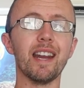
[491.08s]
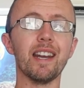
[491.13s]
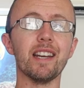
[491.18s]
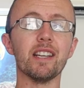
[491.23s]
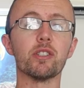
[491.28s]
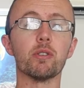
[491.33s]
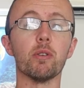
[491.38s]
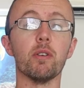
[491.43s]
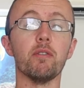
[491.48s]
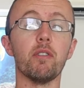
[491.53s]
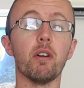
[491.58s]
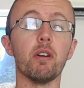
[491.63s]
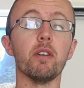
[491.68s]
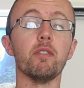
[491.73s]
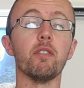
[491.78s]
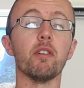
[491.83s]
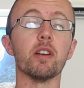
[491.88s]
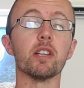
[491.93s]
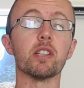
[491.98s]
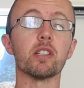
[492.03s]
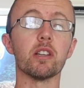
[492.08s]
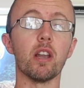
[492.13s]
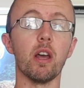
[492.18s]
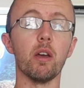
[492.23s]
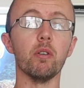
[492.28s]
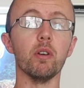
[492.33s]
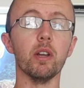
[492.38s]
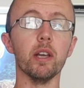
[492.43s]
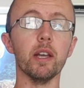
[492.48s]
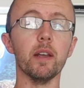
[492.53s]
into it very
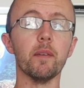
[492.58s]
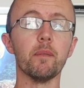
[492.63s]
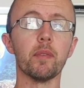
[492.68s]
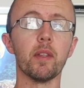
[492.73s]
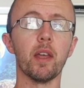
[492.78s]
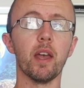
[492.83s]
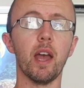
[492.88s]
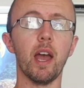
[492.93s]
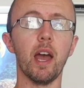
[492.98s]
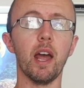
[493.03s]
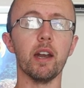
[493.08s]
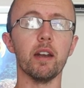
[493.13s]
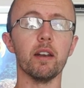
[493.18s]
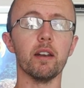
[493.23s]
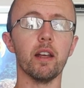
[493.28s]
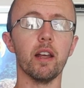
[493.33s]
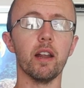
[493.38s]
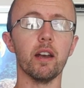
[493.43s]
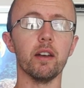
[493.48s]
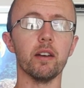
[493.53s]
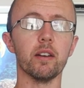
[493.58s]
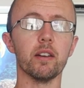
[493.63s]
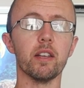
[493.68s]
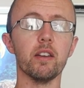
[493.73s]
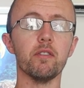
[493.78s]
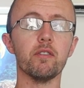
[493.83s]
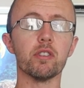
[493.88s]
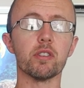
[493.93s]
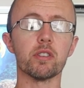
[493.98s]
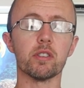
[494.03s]
slowly, and
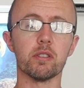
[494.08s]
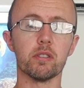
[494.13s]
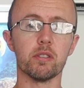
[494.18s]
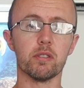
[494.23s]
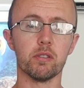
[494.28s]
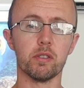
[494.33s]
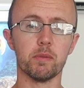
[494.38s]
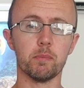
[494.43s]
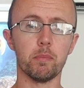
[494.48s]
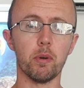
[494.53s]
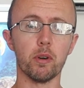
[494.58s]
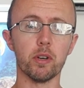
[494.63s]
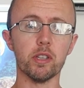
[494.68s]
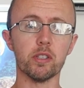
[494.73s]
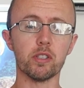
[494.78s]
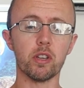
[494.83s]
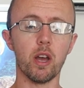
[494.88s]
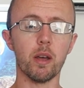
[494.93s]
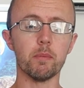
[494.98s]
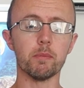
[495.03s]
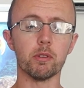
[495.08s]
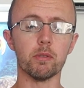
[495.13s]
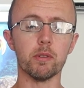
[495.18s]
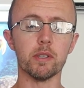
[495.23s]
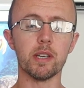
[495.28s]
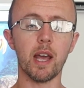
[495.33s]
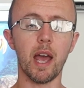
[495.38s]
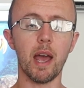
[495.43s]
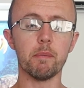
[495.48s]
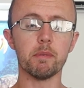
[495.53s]
give your body time to
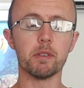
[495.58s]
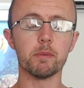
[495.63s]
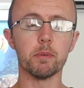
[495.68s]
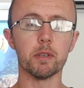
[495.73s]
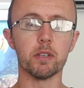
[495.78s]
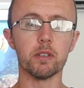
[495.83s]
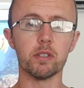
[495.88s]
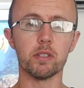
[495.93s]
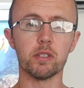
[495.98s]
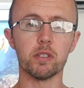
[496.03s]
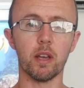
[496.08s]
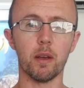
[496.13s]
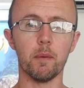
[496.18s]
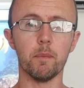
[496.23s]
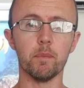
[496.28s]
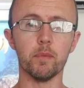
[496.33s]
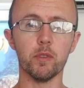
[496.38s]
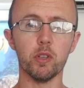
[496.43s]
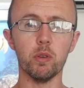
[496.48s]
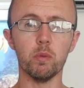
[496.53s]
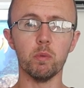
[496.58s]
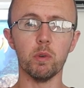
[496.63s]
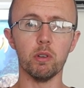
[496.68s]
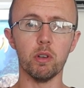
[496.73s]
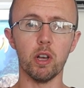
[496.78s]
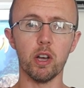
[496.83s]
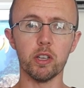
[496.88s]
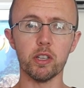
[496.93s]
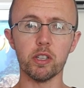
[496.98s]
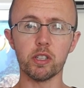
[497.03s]
adapt, because you
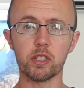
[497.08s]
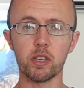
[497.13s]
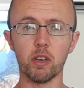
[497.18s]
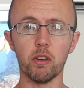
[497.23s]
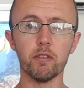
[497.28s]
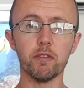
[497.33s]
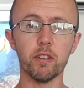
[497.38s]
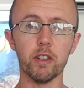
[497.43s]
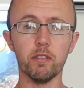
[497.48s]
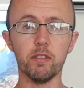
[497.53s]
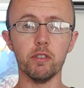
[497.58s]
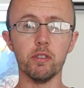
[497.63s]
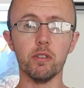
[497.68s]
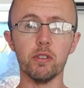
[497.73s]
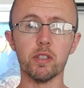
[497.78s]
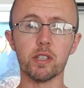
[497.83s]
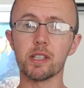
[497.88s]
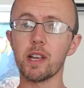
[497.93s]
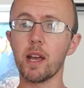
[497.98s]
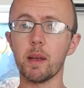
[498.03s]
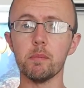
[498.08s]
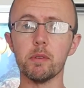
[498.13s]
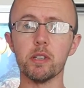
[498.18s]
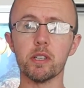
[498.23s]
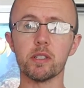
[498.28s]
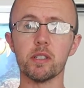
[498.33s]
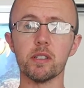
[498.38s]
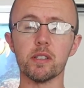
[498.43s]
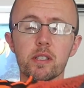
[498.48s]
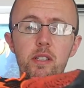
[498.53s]
will hurt yourself if you do the same
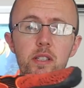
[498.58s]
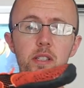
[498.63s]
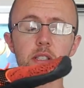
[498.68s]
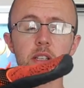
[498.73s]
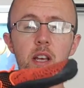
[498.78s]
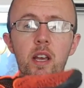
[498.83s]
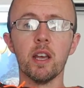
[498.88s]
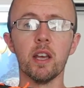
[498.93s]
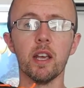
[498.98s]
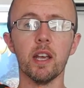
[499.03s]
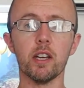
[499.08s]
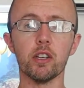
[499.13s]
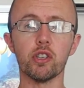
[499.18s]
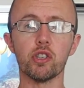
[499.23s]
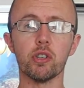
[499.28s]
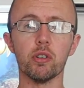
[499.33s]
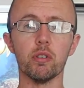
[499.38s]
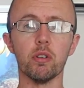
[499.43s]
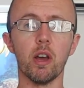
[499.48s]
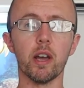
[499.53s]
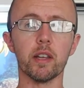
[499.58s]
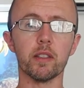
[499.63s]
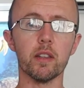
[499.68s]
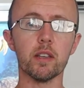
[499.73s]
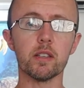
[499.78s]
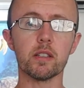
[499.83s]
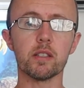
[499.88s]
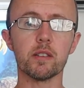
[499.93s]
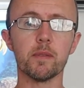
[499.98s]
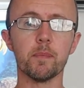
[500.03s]
distances in a shoe like
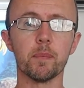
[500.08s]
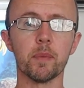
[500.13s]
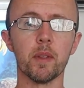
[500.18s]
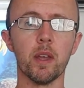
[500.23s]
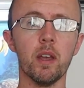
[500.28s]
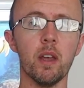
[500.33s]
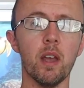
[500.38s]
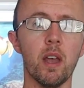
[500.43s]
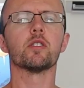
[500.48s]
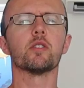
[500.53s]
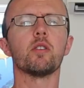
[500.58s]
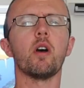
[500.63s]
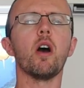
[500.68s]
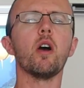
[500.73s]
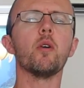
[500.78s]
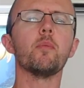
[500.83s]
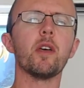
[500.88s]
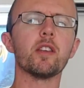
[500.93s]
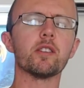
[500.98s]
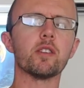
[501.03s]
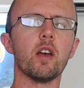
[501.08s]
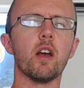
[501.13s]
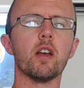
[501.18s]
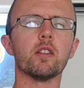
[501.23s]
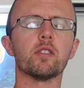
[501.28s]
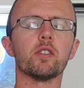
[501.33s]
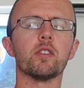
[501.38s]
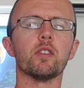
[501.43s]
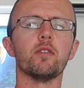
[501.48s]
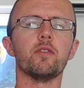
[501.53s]
this. So I hope that's
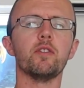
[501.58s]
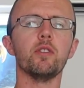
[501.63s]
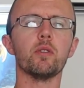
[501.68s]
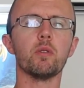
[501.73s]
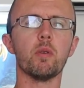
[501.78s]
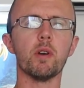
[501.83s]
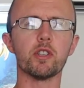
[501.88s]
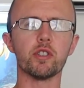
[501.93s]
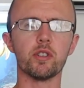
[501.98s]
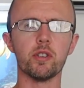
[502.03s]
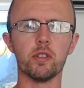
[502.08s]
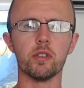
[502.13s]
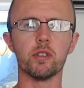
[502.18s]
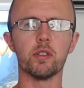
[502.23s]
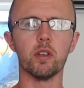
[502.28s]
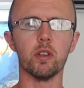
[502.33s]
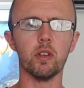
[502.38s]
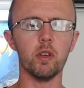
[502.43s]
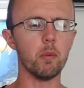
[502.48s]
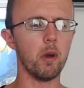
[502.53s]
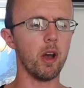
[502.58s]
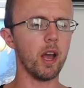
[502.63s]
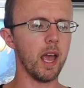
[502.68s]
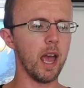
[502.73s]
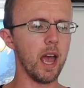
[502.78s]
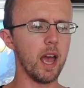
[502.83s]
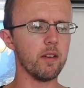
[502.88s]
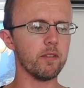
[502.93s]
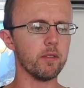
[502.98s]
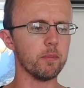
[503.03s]
answered a few questions that you might
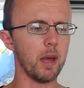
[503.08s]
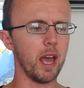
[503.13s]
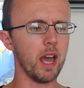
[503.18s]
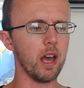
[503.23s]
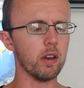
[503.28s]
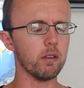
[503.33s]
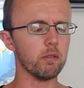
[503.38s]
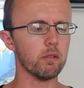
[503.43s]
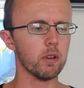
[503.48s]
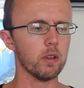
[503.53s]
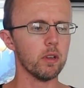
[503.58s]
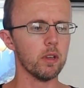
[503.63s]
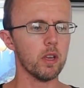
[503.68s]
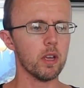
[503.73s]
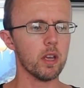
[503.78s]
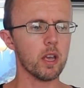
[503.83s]
have about